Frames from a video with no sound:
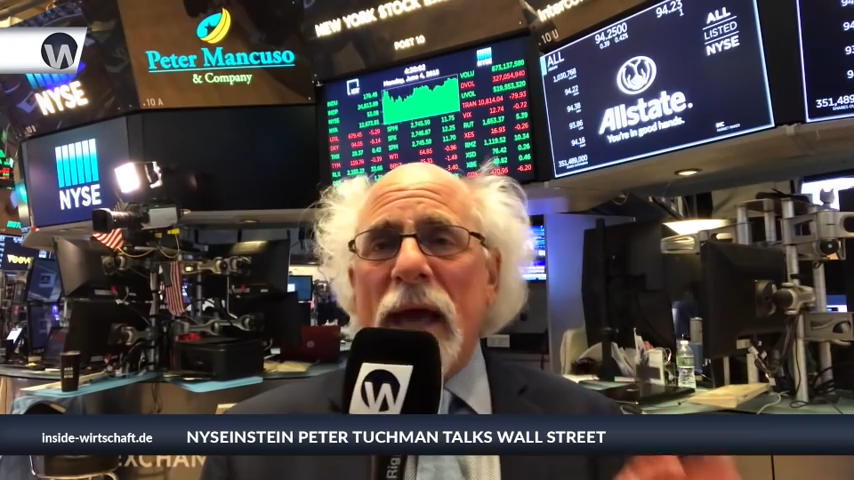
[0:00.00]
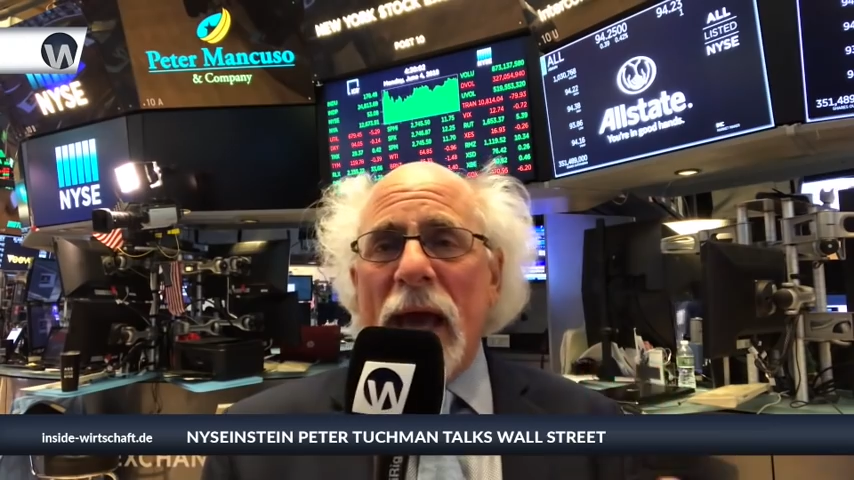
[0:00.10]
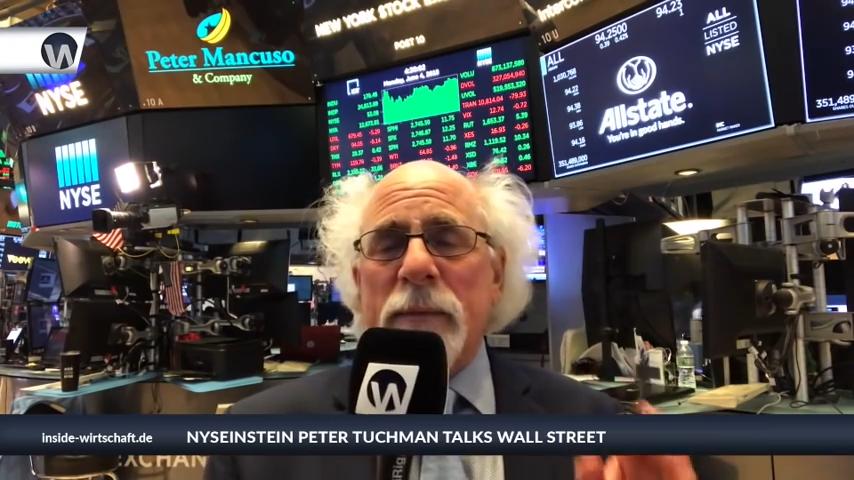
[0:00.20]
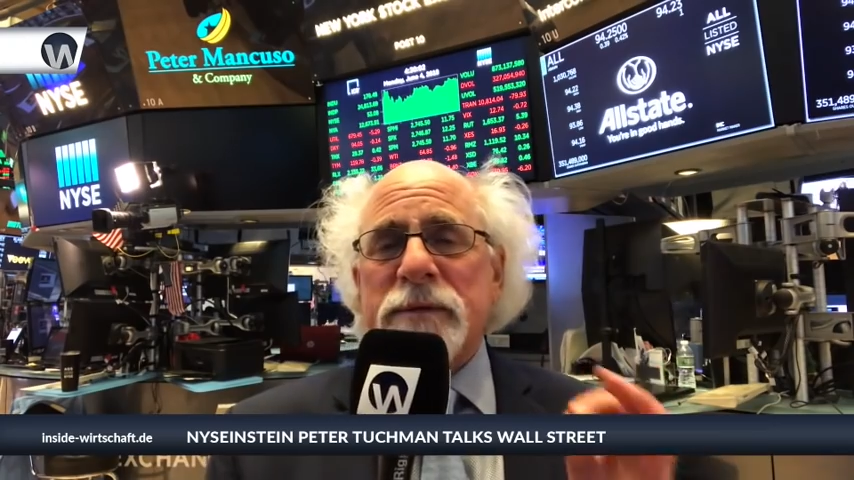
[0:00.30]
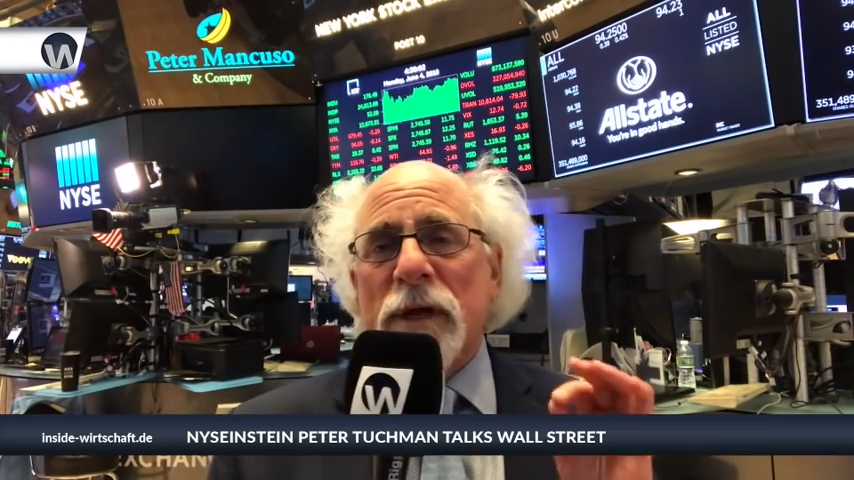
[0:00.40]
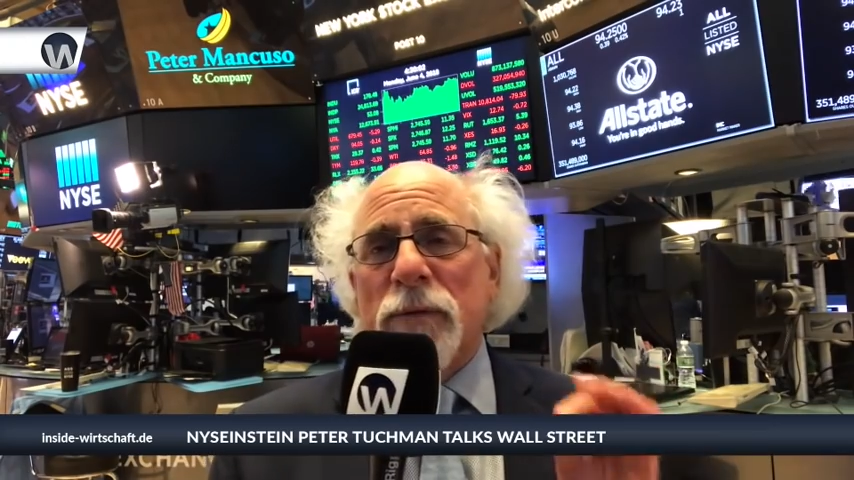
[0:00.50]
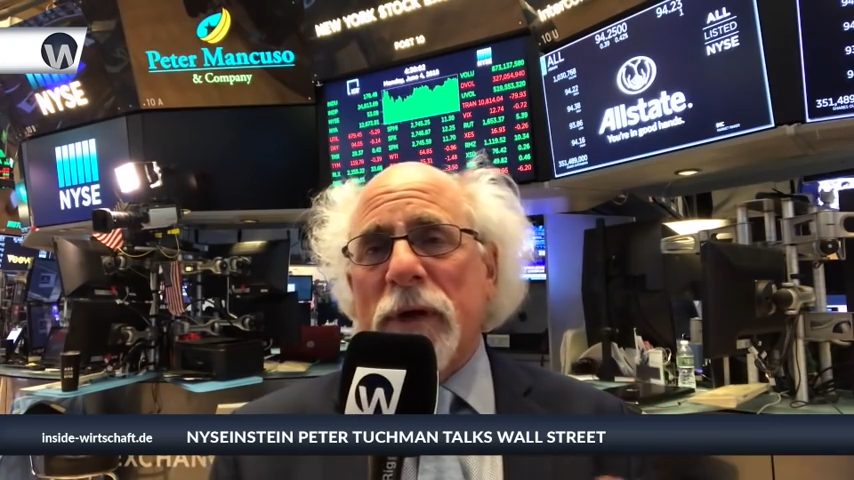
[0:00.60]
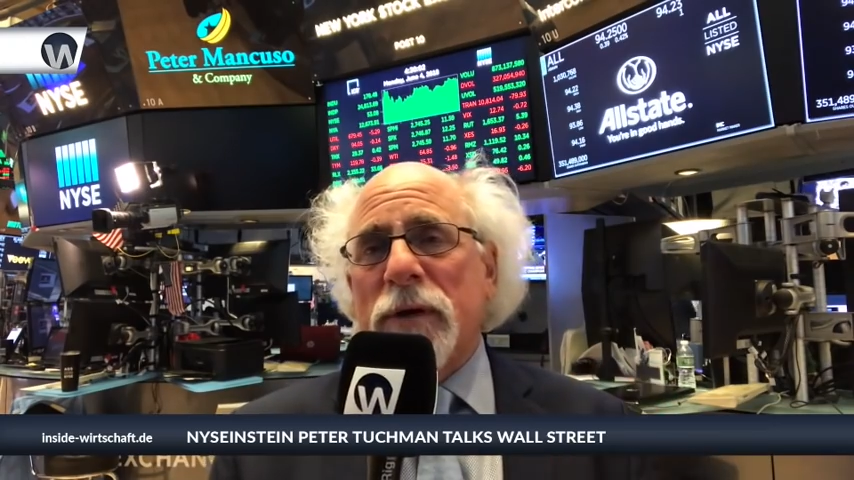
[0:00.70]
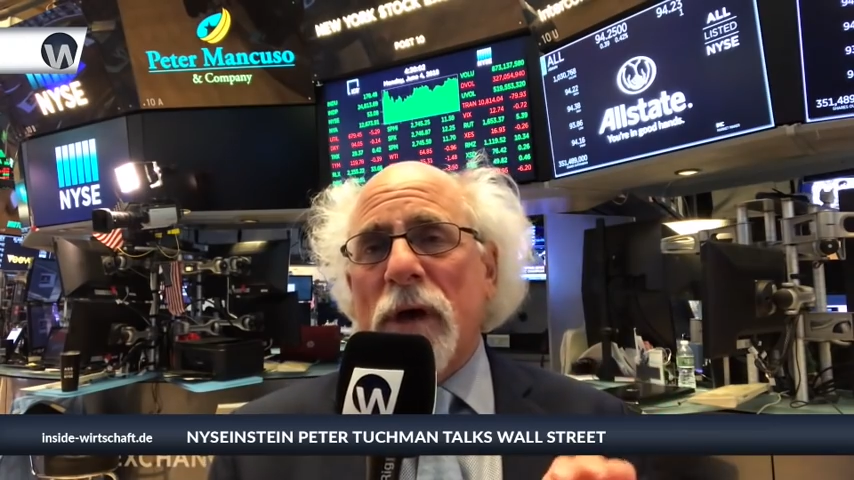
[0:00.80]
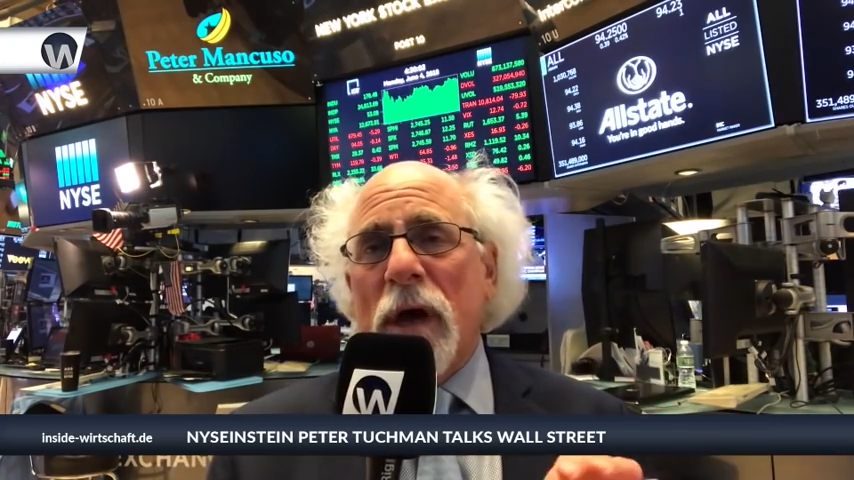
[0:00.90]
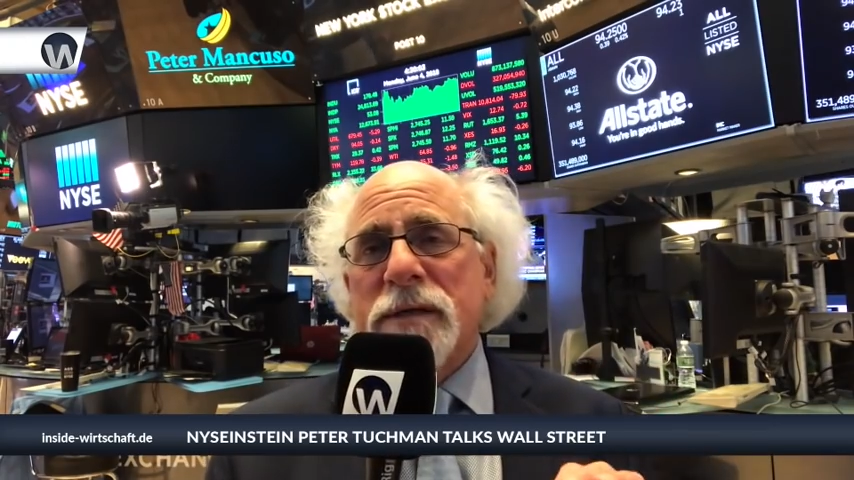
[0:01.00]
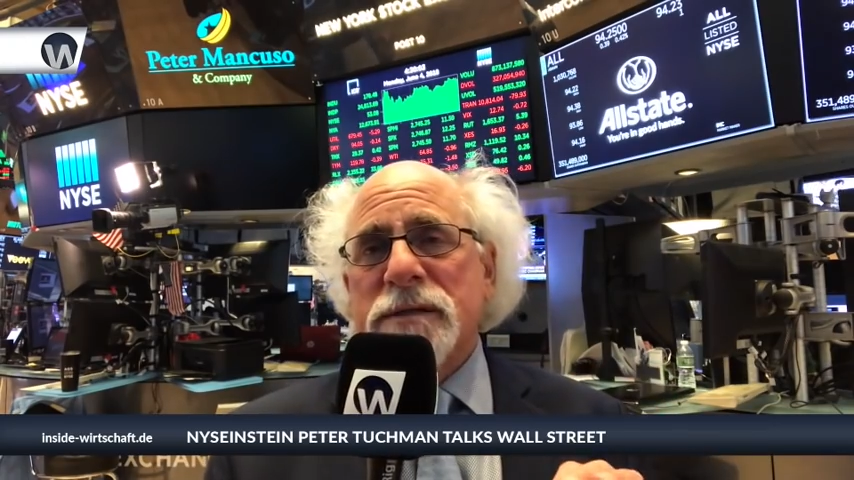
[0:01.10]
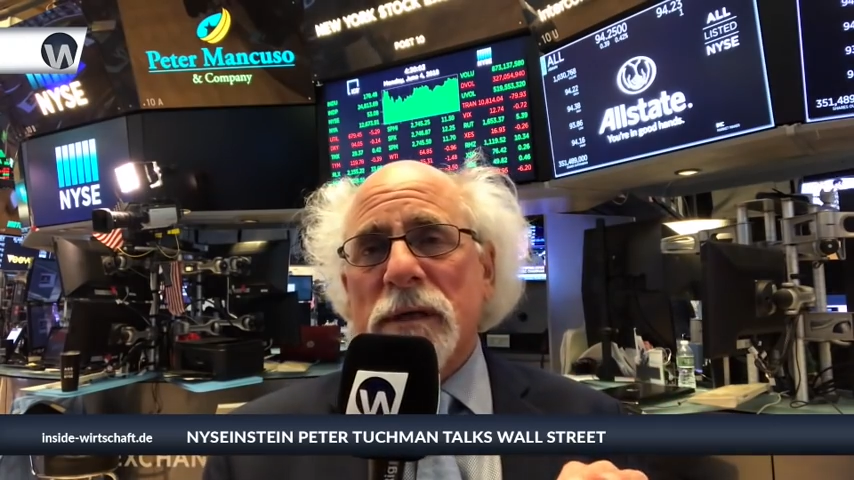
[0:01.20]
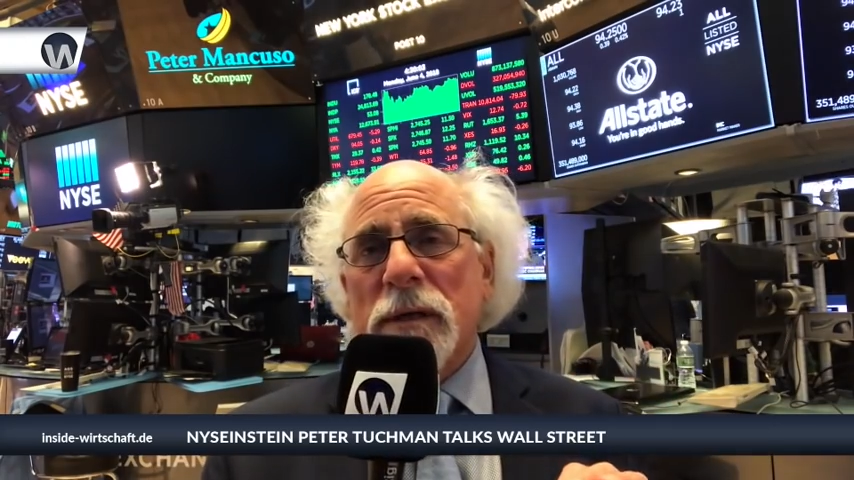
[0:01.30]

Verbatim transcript: Amazon record highs,